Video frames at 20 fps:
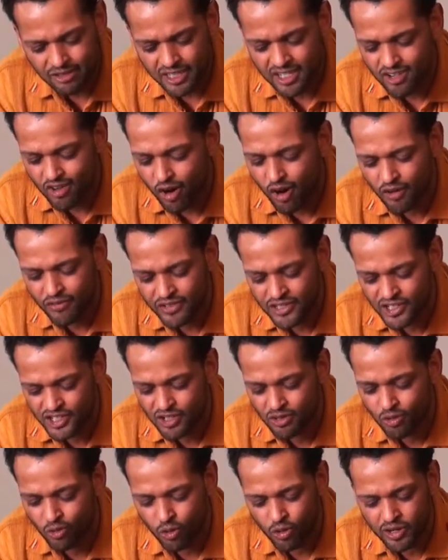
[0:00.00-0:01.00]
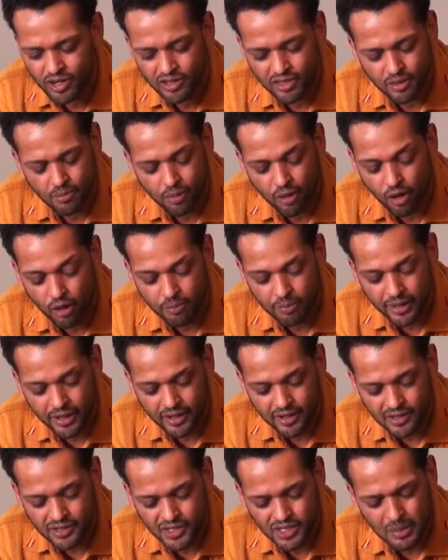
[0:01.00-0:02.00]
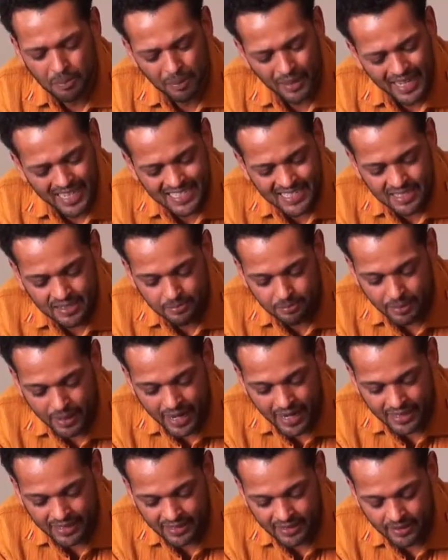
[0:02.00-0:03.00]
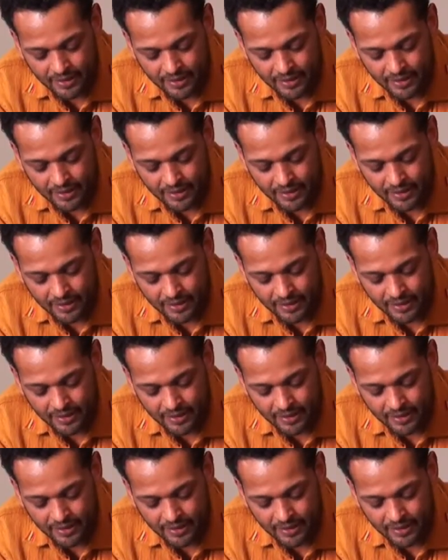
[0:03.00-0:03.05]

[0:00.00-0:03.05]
an officer ordered the pallbearers. Place it back.